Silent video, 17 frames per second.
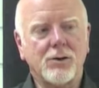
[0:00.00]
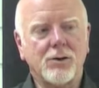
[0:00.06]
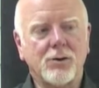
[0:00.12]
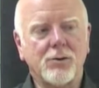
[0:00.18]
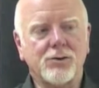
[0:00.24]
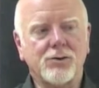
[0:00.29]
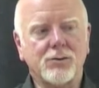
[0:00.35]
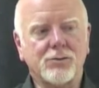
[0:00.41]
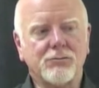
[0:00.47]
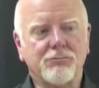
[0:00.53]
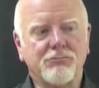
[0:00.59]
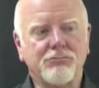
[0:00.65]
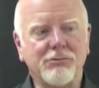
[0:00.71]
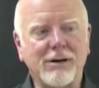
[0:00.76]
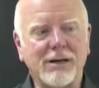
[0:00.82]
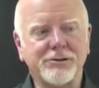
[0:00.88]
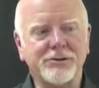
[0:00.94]
You should
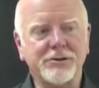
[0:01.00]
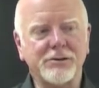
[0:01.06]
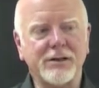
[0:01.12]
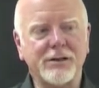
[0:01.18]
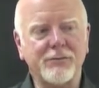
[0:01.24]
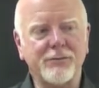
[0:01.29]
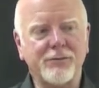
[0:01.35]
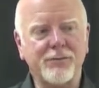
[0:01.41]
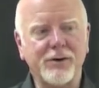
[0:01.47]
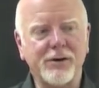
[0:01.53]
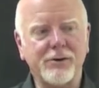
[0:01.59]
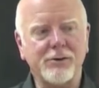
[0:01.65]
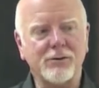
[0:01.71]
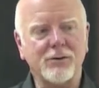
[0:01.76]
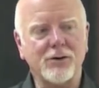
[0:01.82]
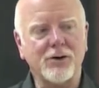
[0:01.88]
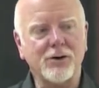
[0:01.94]
gradually
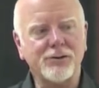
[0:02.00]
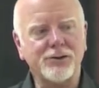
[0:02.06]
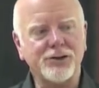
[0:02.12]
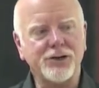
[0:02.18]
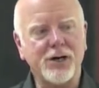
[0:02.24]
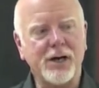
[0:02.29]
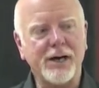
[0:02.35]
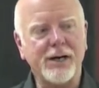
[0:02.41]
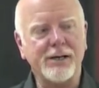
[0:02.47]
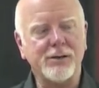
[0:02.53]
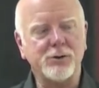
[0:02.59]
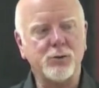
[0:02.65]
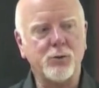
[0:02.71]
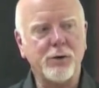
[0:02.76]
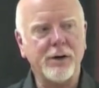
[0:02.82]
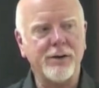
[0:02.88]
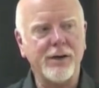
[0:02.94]
feel a
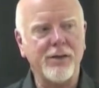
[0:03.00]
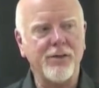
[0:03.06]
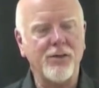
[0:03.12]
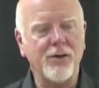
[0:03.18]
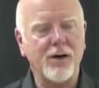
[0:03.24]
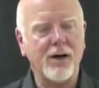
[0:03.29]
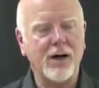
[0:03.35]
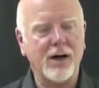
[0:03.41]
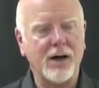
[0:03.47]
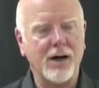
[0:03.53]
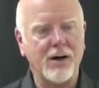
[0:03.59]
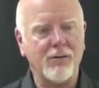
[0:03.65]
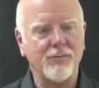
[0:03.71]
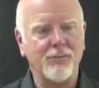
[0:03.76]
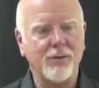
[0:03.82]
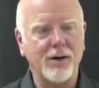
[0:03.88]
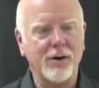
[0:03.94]
change within the
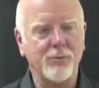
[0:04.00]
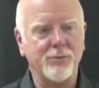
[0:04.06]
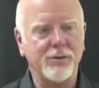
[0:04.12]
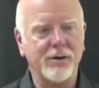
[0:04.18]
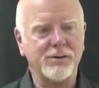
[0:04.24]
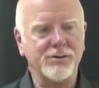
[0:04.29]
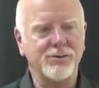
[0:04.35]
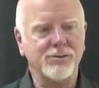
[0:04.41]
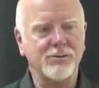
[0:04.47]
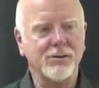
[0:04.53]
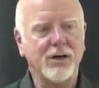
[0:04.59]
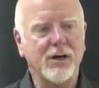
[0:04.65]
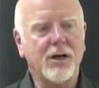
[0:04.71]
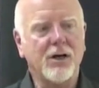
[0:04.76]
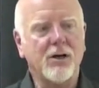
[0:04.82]
heart vibration